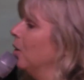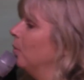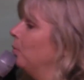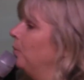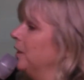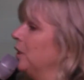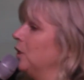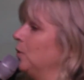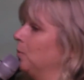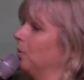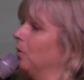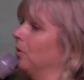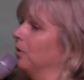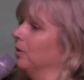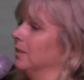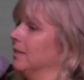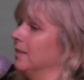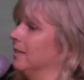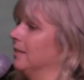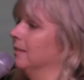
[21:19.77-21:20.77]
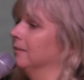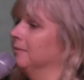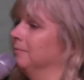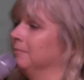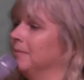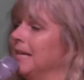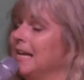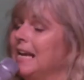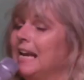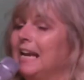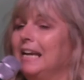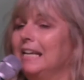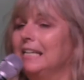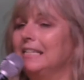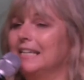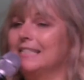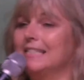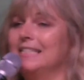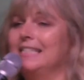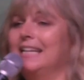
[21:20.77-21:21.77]
which was, it
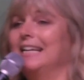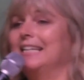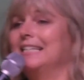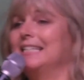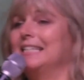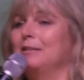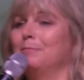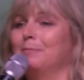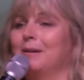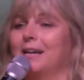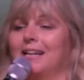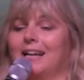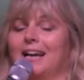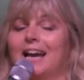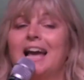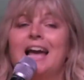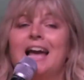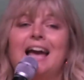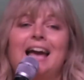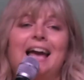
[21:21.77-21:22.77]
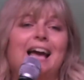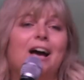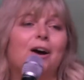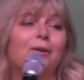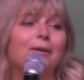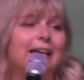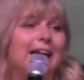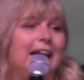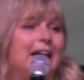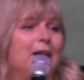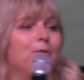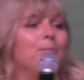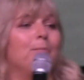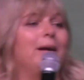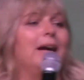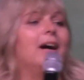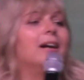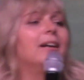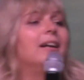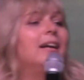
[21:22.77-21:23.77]
doesn't actually matter how it came
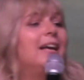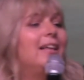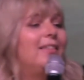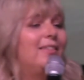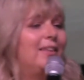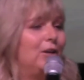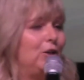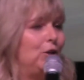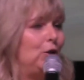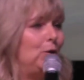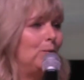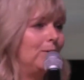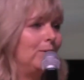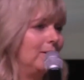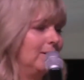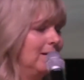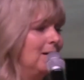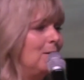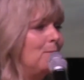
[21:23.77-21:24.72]
about that you were